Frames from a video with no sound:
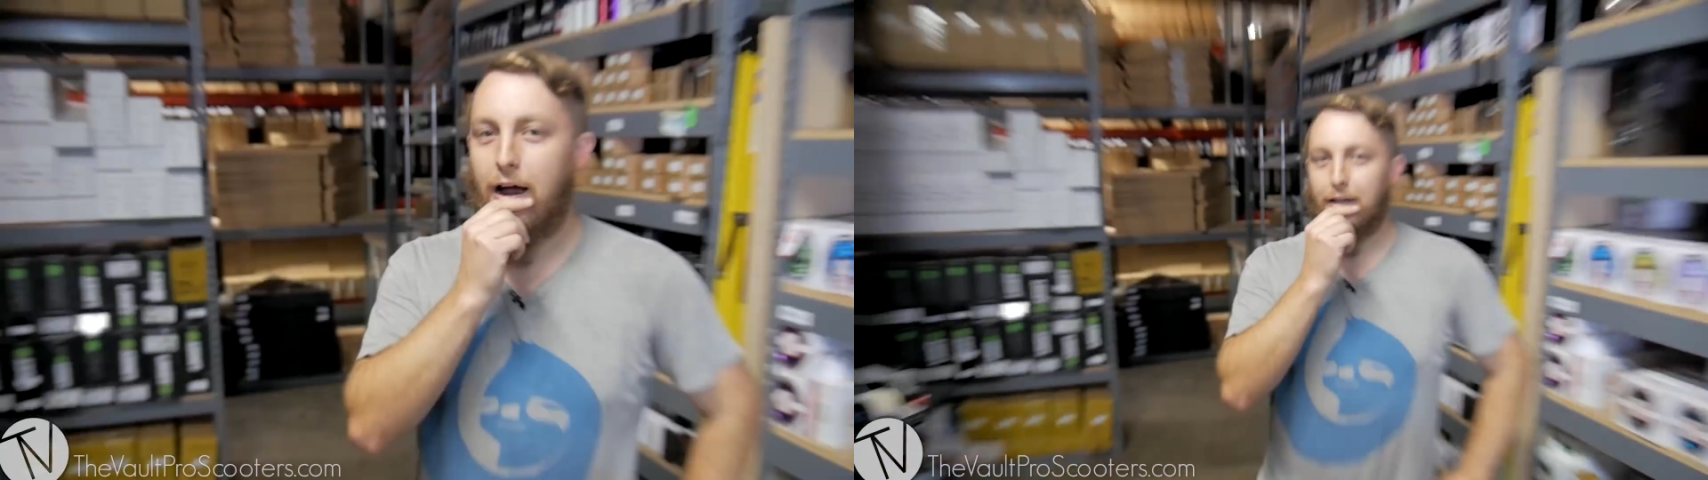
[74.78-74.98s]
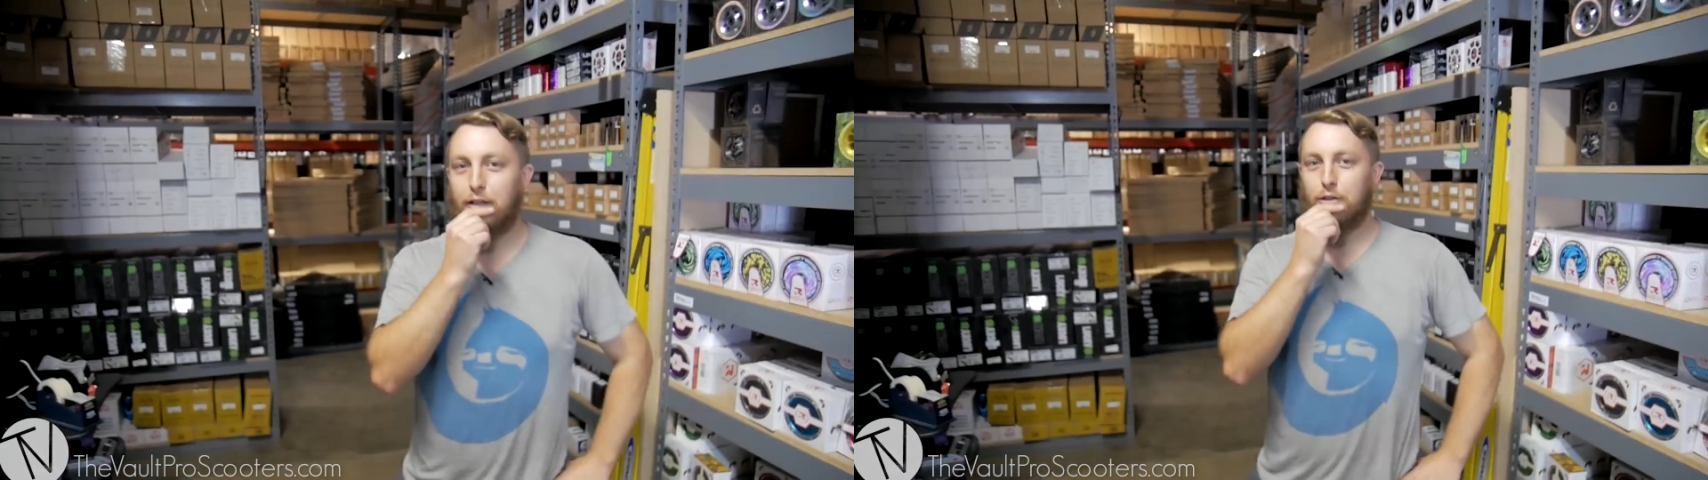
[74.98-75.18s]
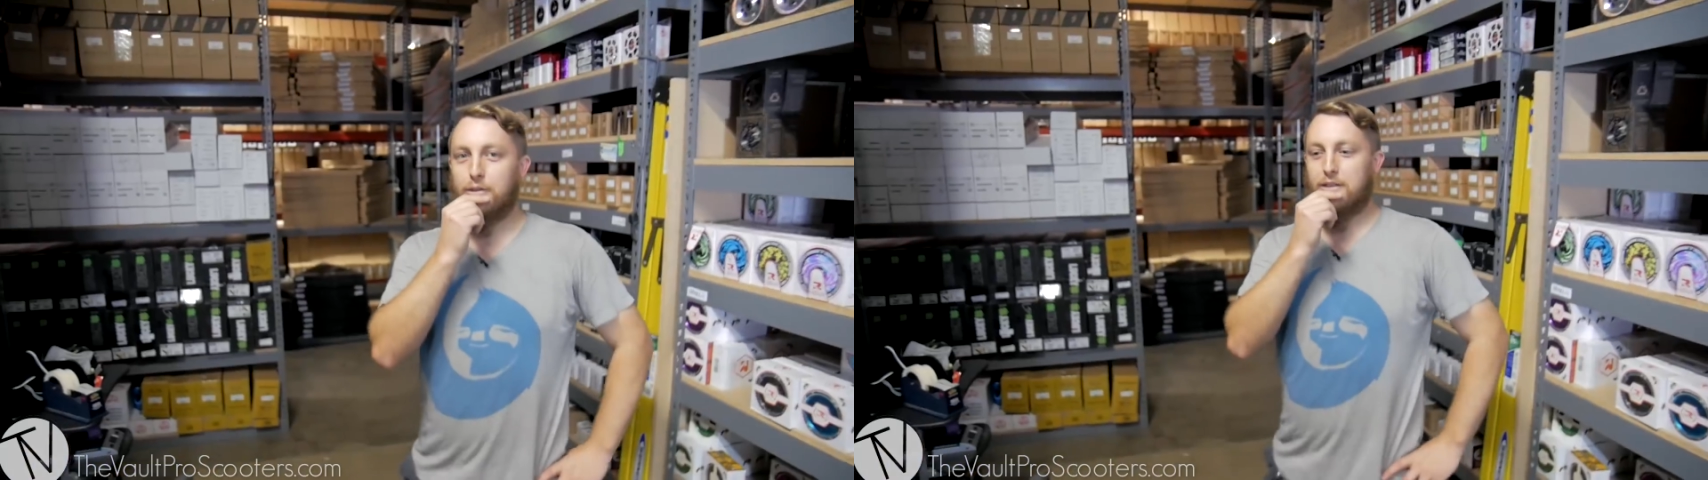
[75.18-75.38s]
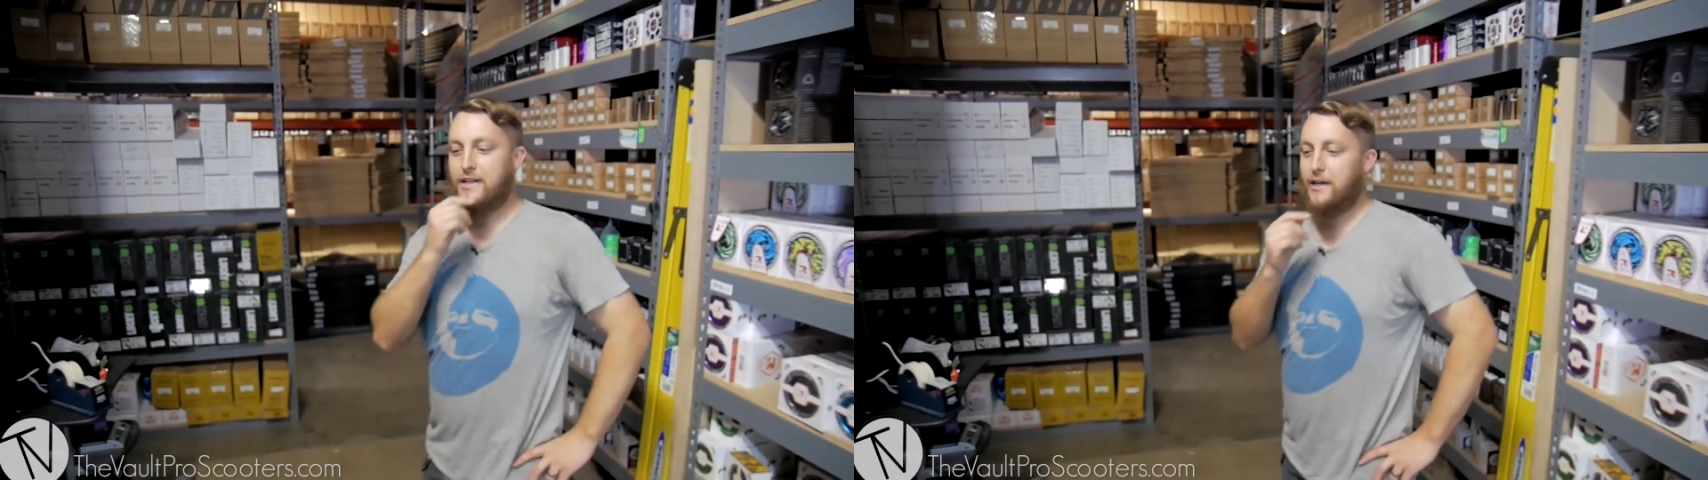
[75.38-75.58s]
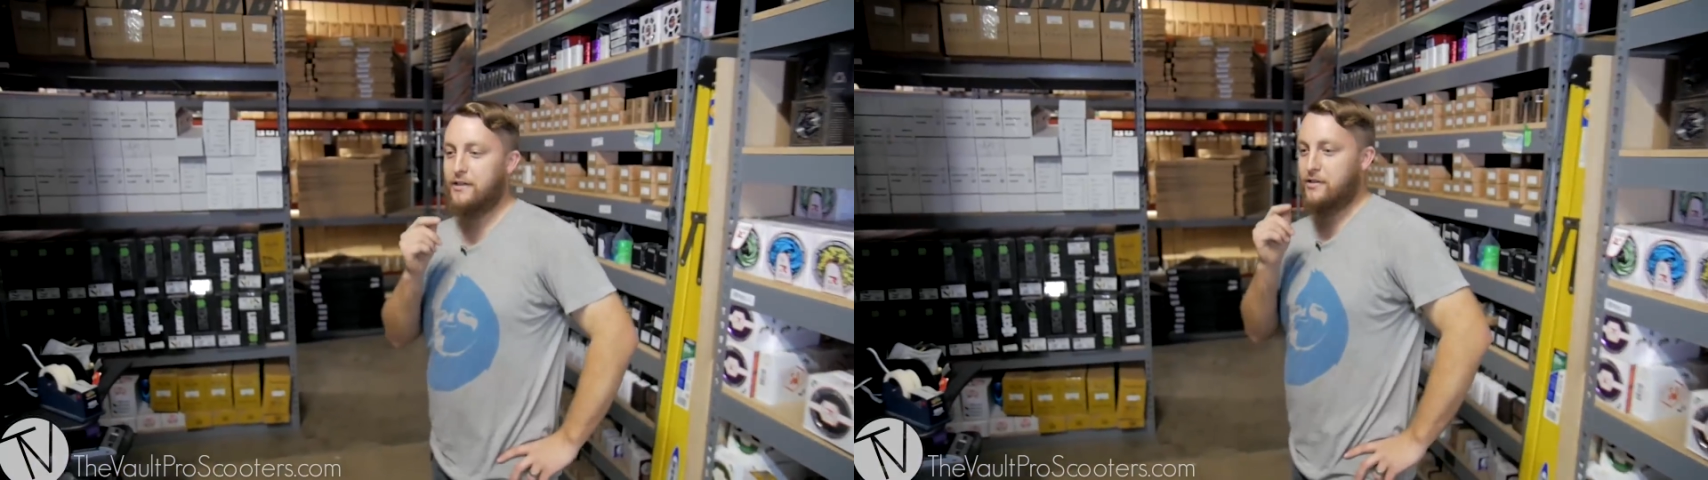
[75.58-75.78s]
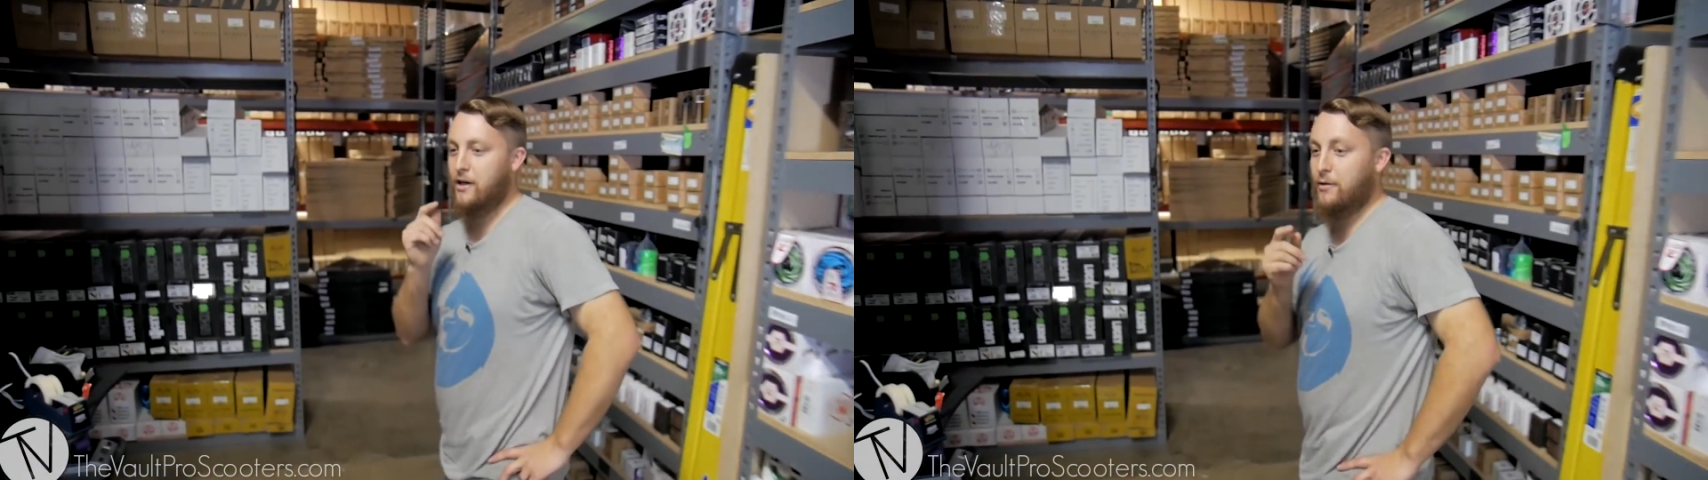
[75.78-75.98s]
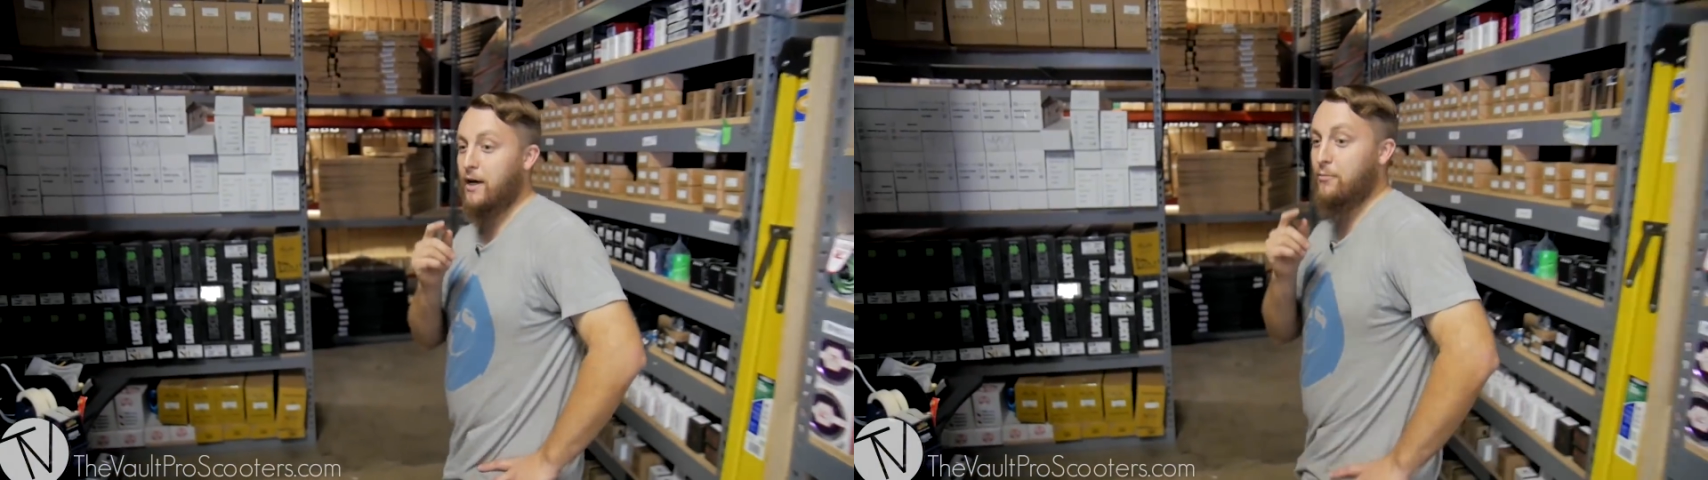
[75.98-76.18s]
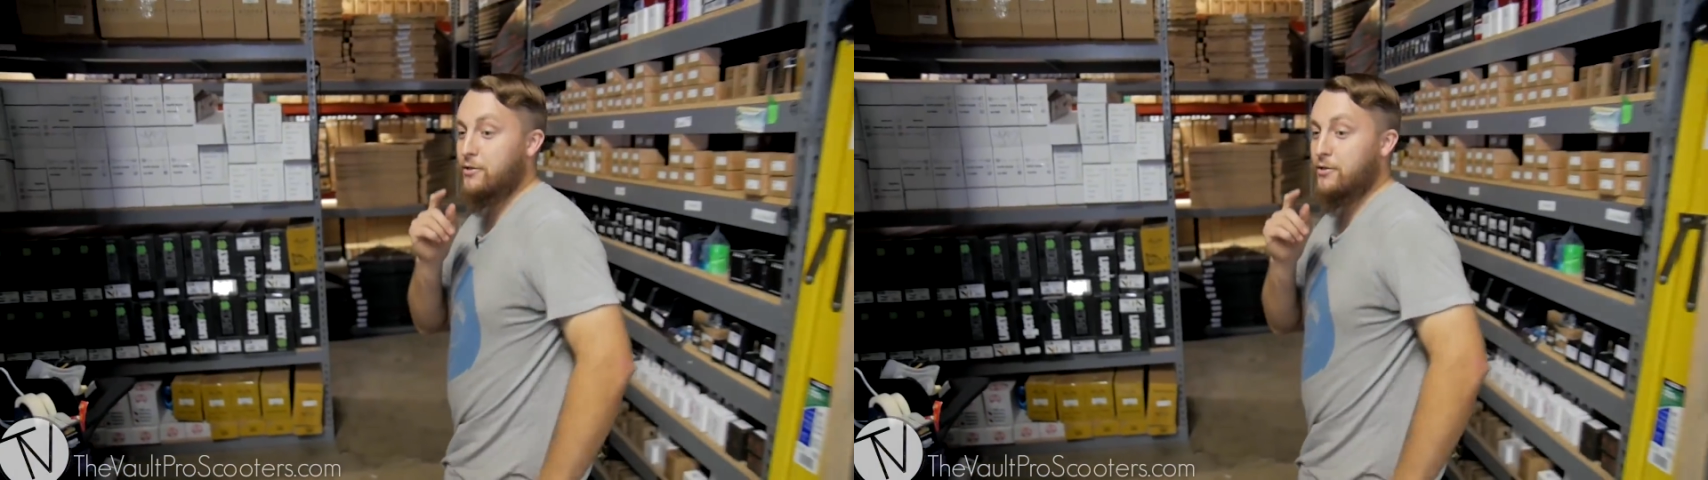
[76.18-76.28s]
I could go with the Titan top cap,